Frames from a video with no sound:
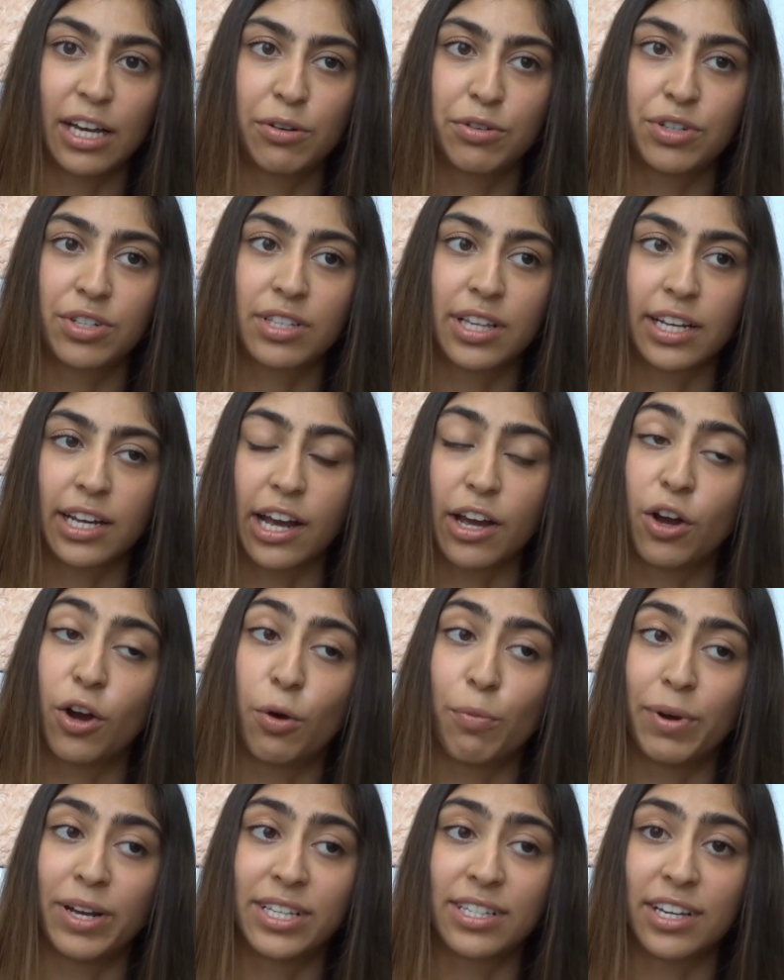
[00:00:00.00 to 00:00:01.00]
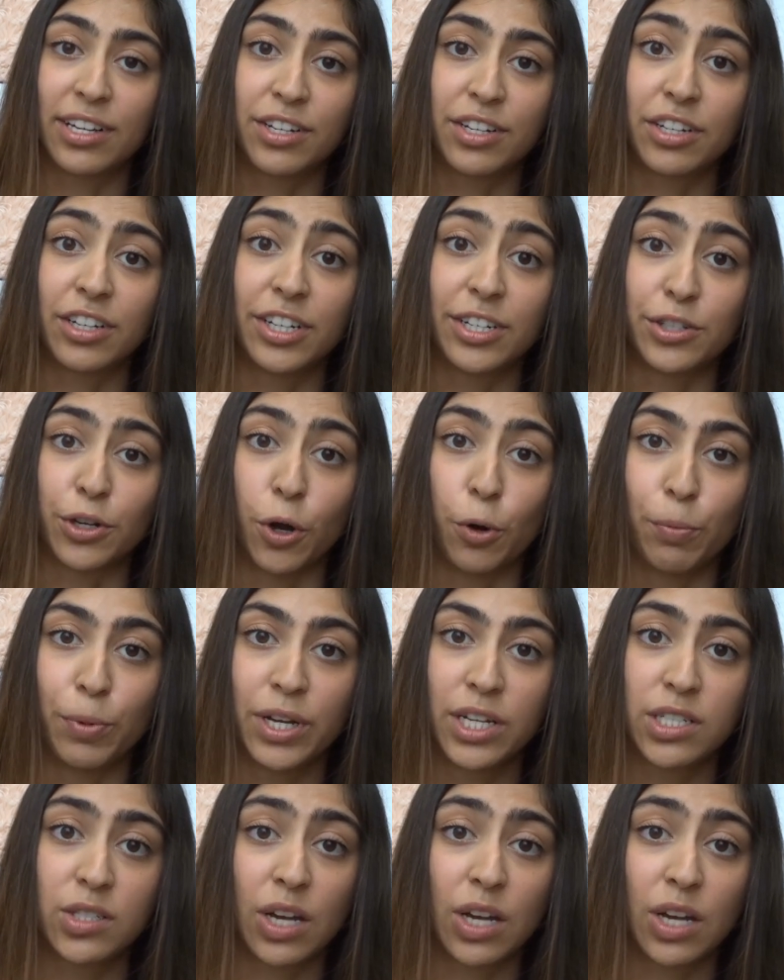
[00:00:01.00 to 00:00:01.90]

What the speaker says: I was just like, I hope my center is open.